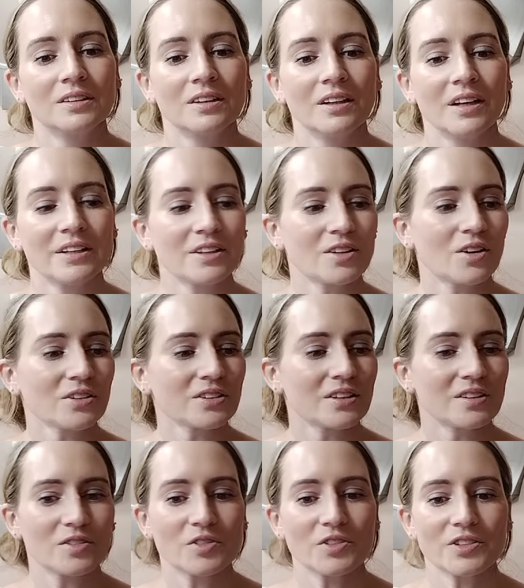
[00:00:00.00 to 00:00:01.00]
And you know what? The
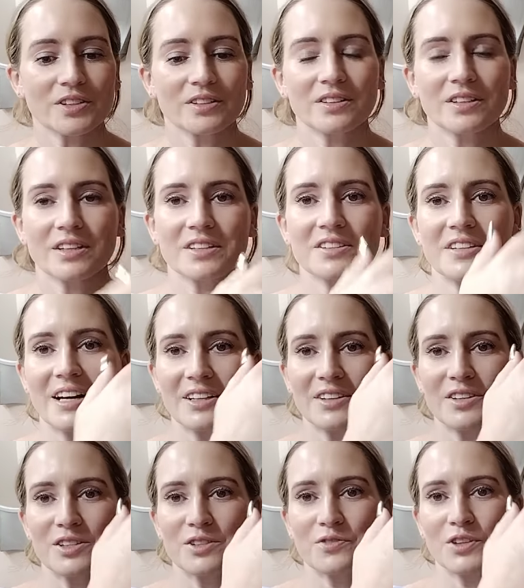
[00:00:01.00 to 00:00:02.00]
interesting thing is none of
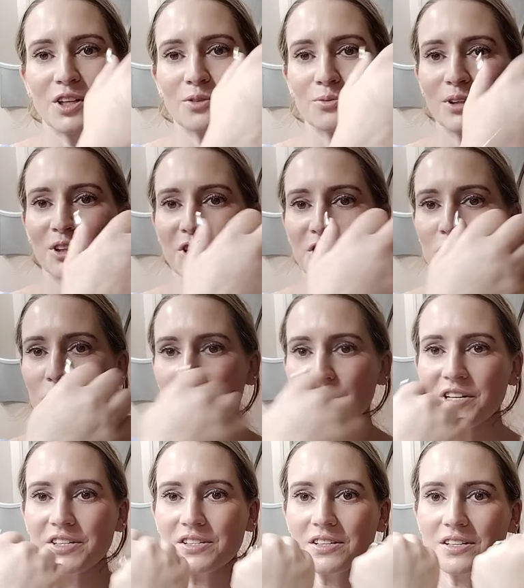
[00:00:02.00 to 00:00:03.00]
these feel really
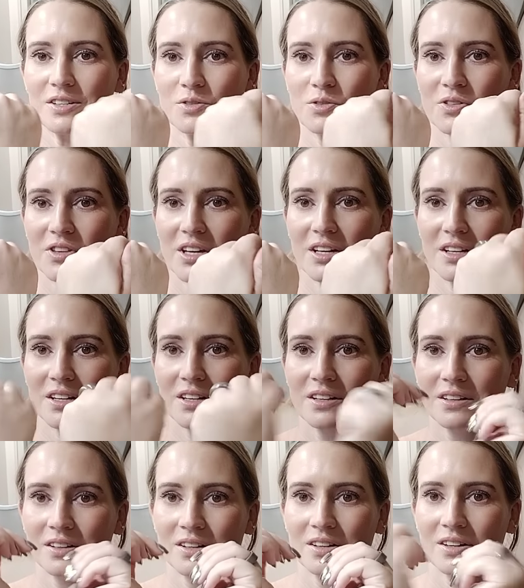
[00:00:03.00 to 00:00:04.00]
greasy. You'd think,
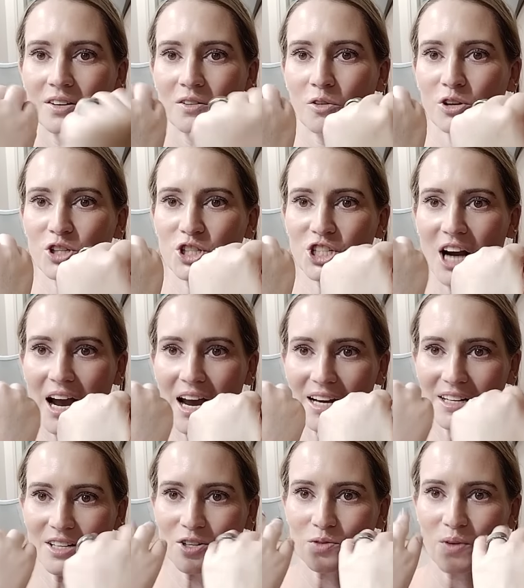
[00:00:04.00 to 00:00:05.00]
or
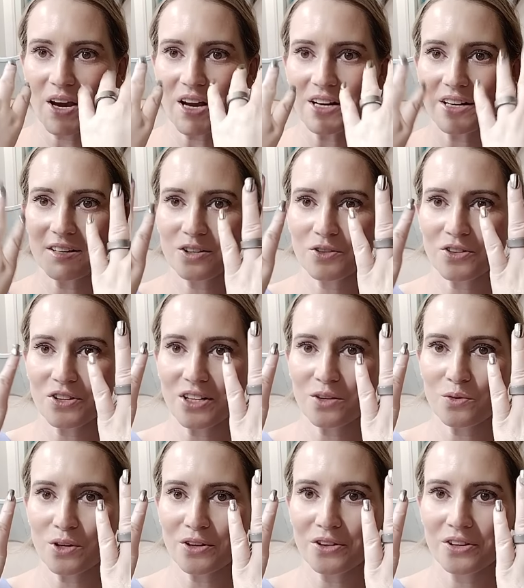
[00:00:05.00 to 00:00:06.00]
shiny or radiant. You'd think
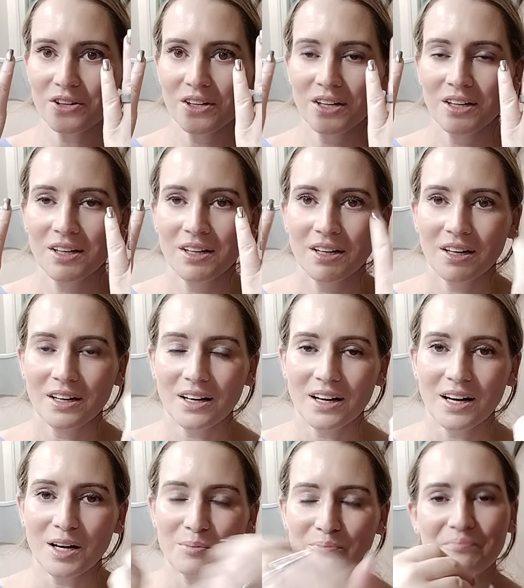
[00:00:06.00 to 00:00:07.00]
with
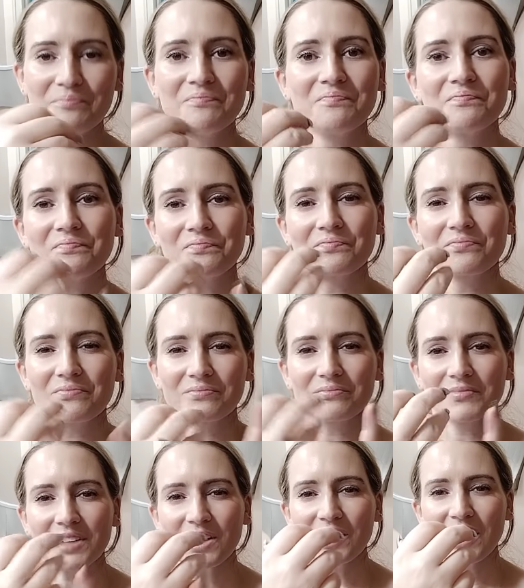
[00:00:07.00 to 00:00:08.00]
um,
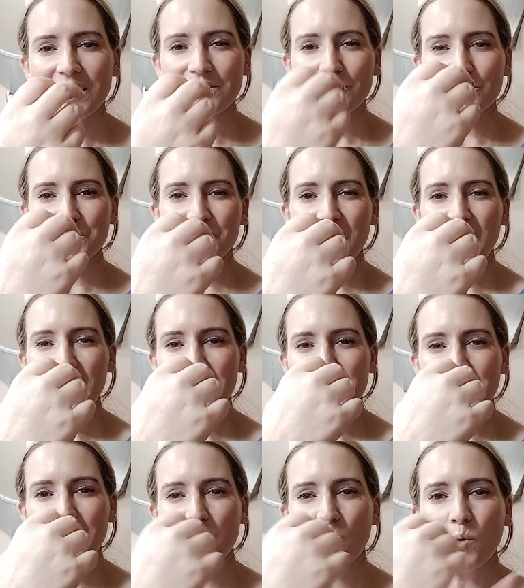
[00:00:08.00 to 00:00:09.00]
a lot of those
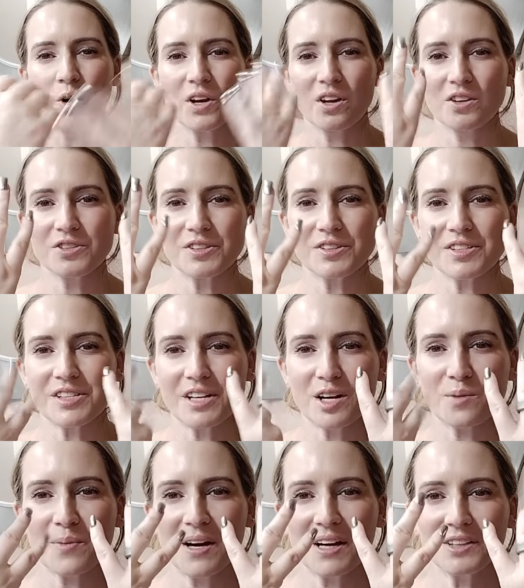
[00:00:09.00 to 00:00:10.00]
fatty oils and
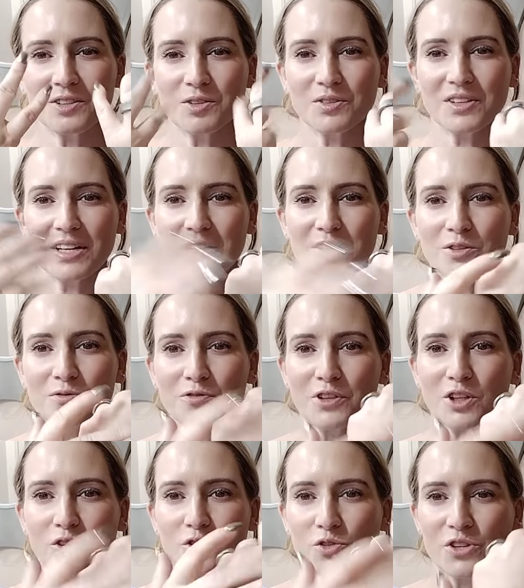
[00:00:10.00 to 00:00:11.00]
ceramides you'd think it'd
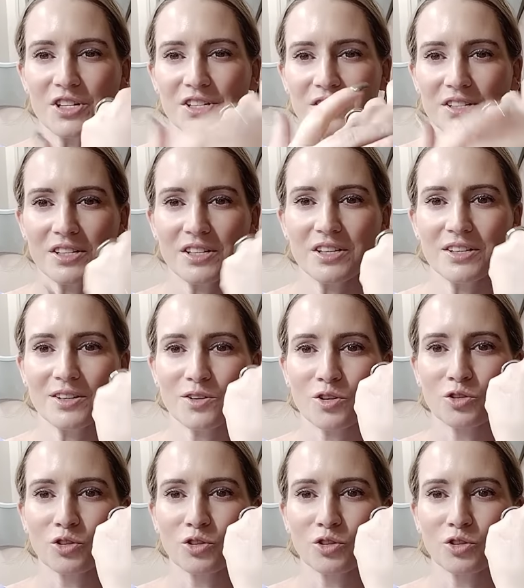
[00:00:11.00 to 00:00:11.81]
feel greasy or